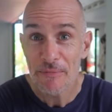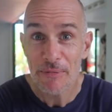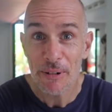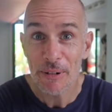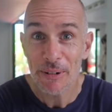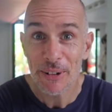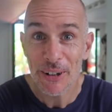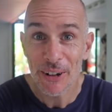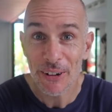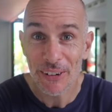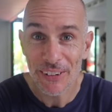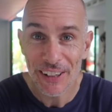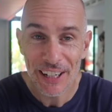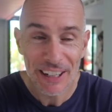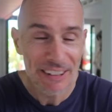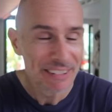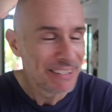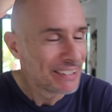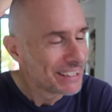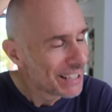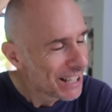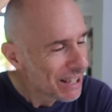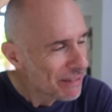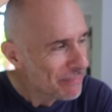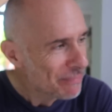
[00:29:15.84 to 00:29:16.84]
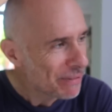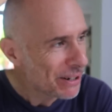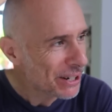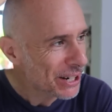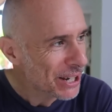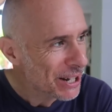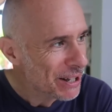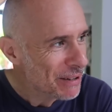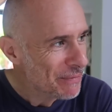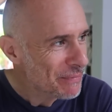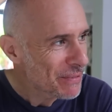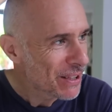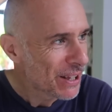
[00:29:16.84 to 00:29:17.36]
probably can't now.
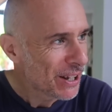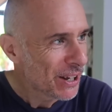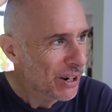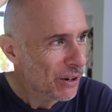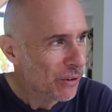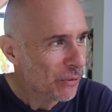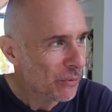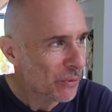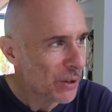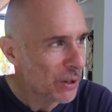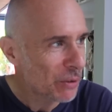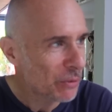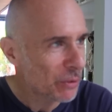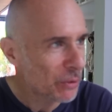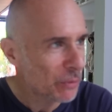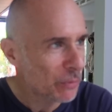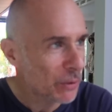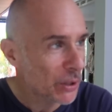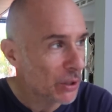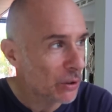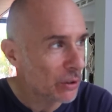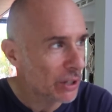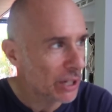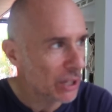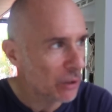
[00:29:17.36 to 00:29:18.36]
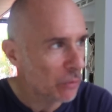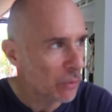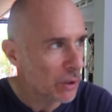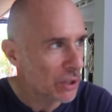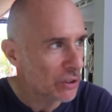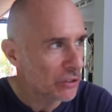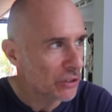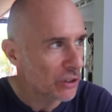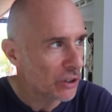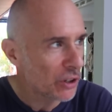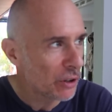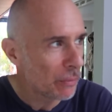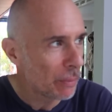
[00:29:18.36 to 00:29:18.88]
But we could get a
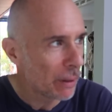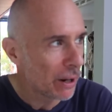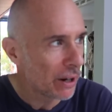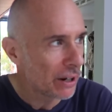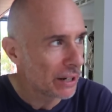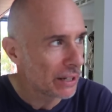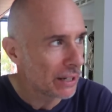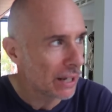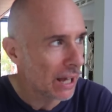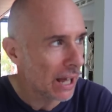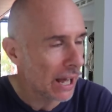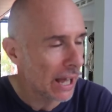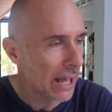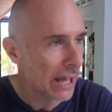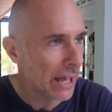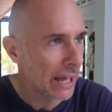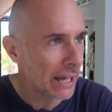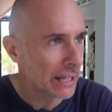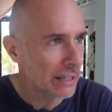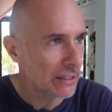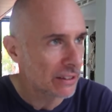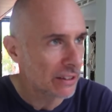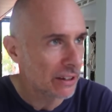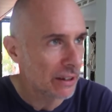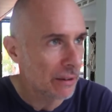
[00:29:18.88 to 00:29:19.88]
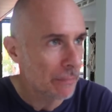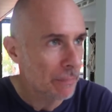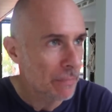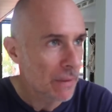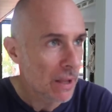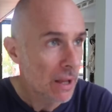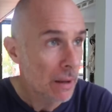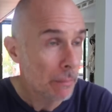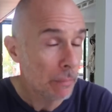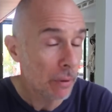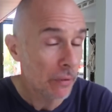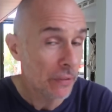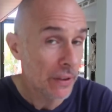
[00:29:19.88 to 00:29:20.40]
wind turbine, and
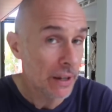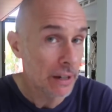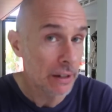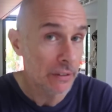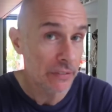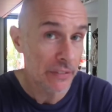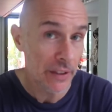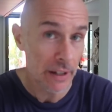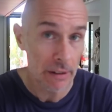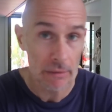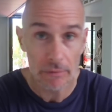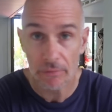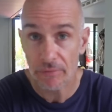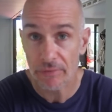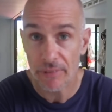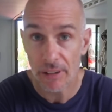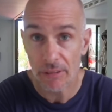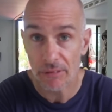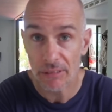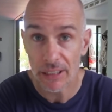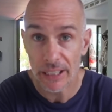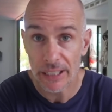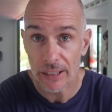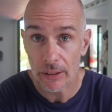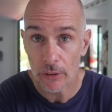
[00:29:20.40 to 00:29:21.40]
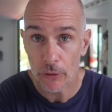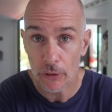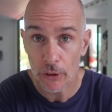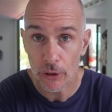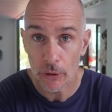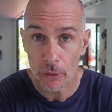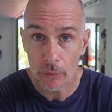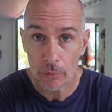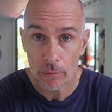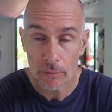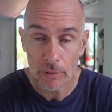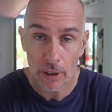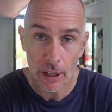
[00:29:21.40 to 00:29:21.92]
but they're illegal
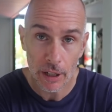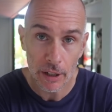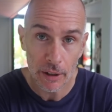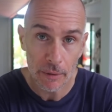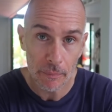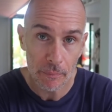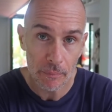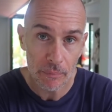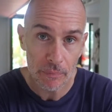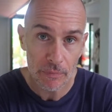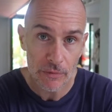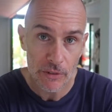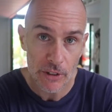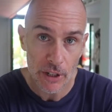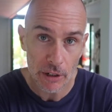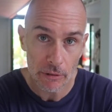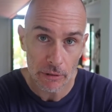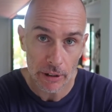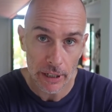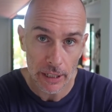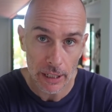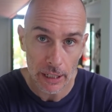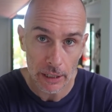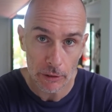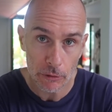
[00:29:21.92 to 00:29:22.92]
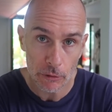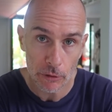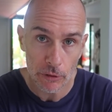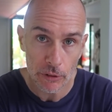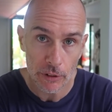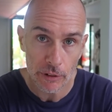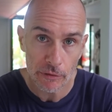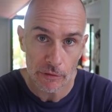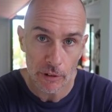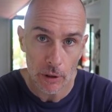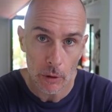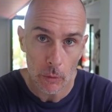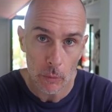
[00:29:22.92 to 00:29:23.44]
to generate
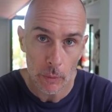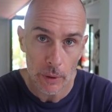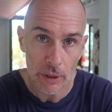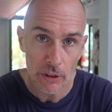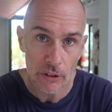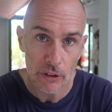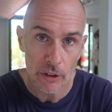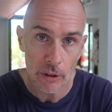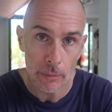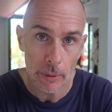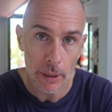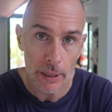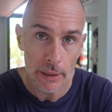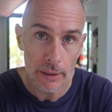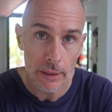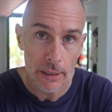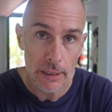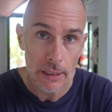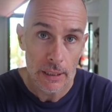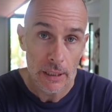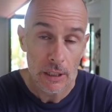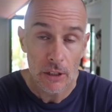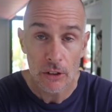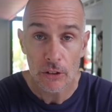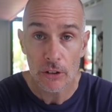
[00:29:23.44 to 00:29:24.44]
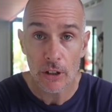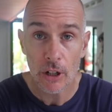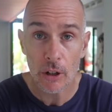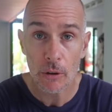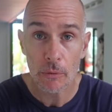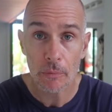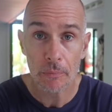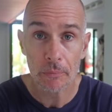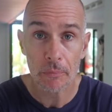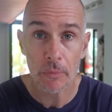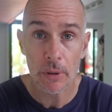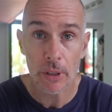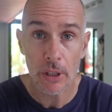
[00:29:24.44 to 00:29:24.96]
electricity from a wind turbine,
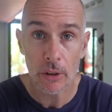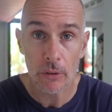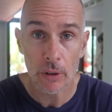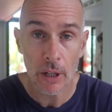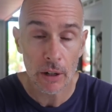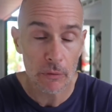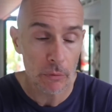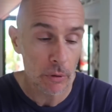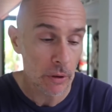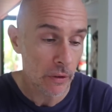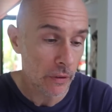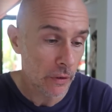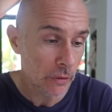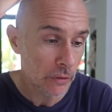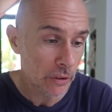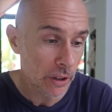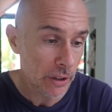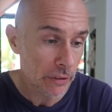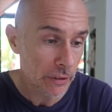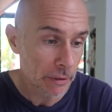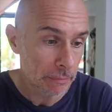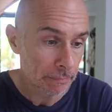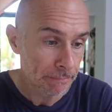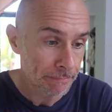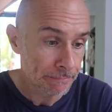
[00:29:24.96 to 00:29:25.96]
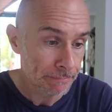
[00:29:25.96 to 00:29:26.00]
so we don't have one of those either.